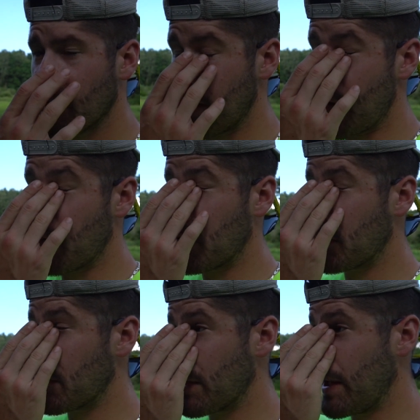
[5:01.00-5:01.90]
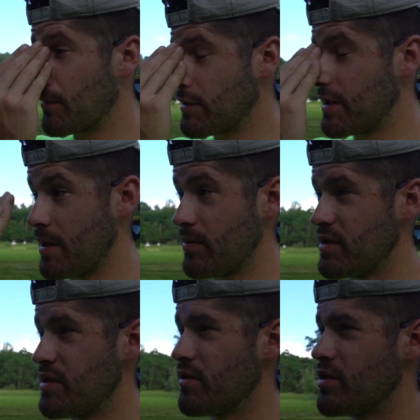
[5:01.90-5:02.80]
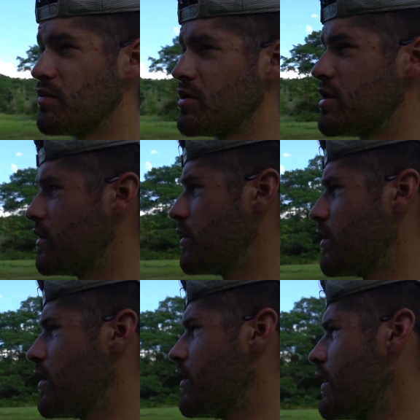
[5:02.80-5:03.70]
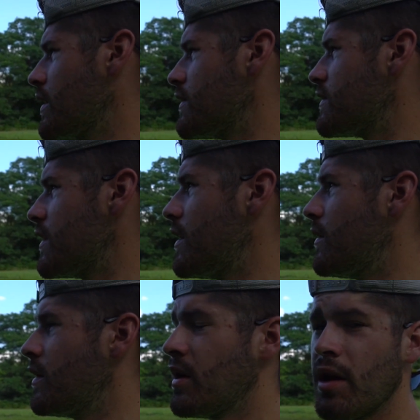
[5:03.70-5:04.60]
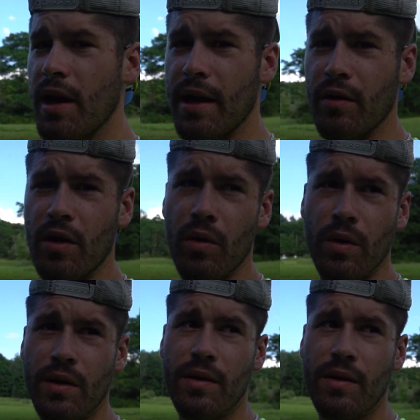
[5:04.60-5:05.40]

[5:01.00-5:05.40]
Got one other camera set up as Dylan was showing you earlier, so I don't know what